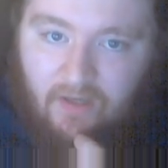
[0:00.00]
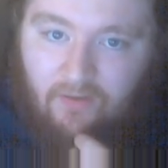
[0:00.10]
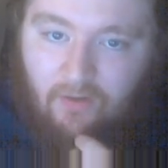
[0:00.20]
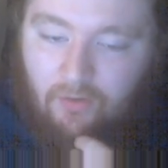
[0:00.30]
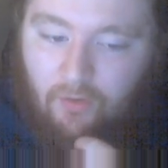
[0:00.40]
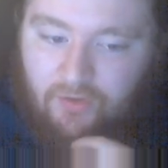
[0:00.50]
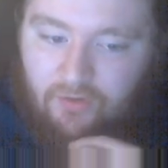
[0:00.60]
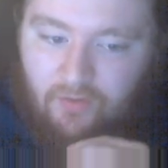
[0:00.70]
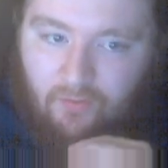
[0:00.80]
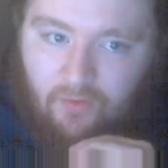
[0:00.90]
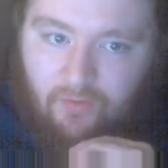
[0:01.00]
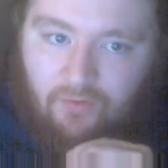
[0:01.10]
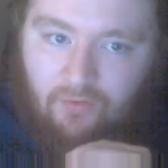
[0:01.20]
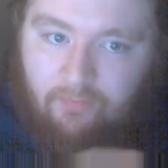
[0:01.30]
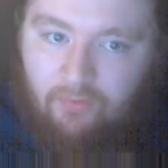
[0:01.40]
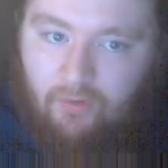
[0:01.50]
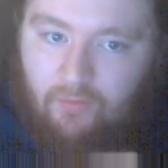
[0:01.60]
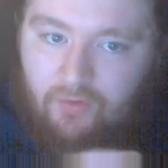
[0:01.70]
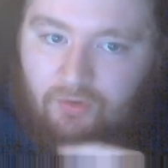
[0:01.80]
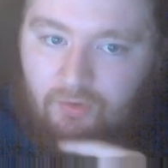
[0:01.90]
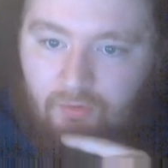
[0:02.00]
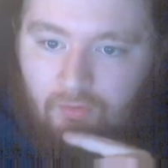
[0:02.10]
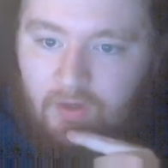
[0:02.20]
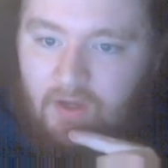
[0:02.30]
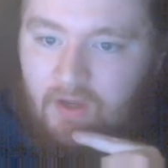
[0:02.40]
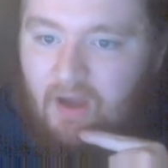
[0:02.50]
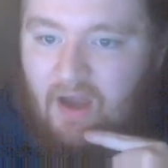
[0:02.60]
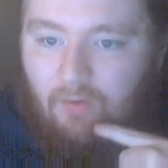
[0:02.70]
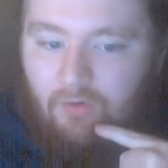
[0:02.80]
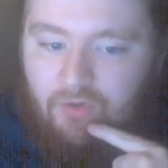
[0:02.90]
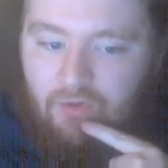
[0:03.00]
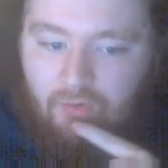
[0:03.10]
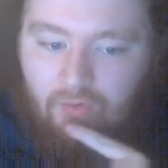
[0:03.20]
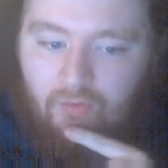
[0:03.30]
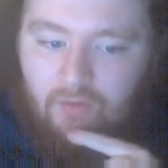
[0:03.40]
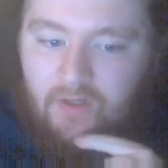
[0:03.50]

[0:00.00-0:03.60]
the closer that we're going to approach to our true